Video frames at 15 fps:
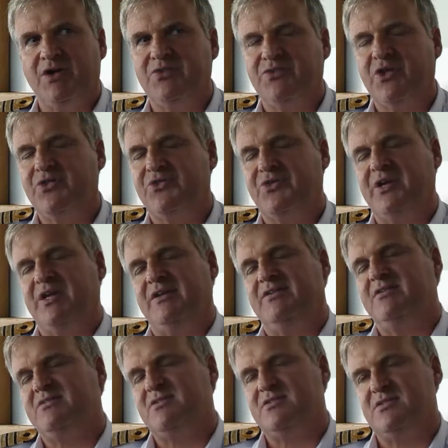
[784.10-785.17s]
not really.
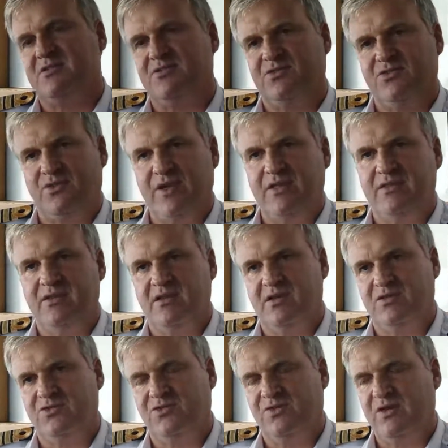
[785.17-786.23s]
This is a twin
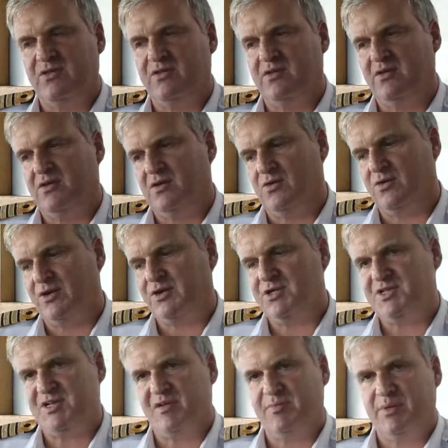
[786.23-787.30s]
rudder
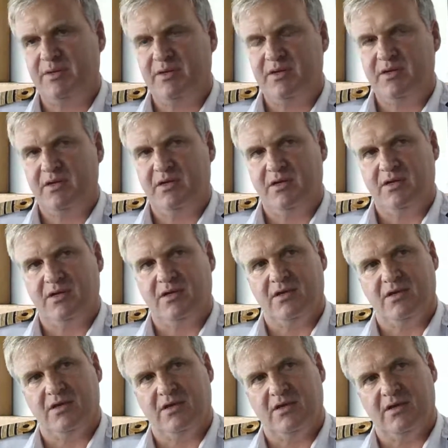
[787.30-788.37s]
ship,
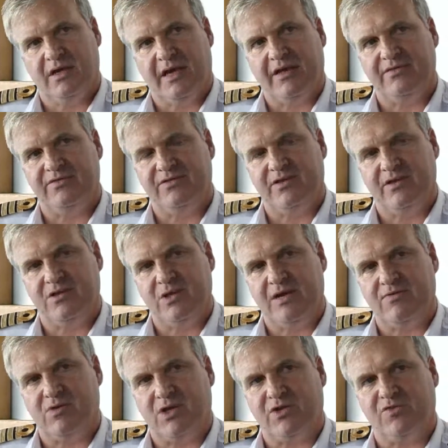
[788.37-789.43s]
and you
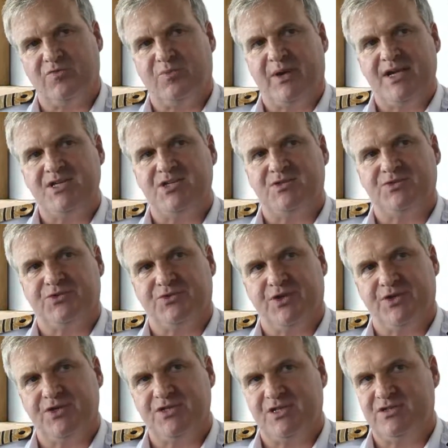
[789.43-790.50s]
have a lot of pressure on the
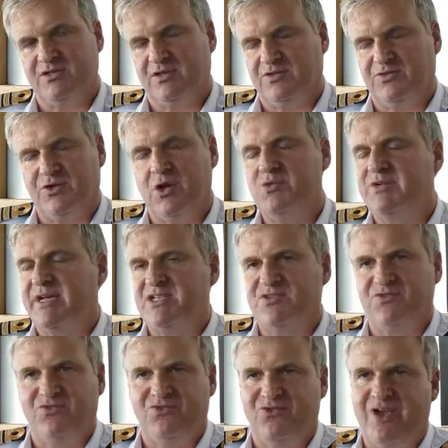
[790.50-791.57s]
rudders. It rotates
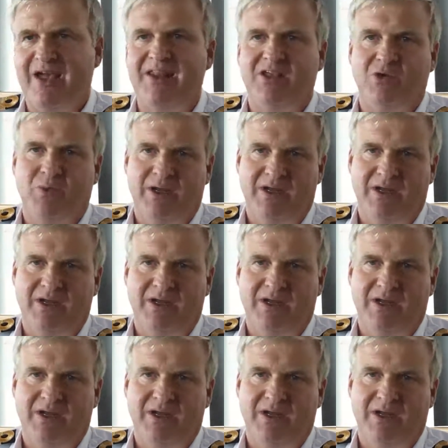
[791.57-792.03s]
very quickly.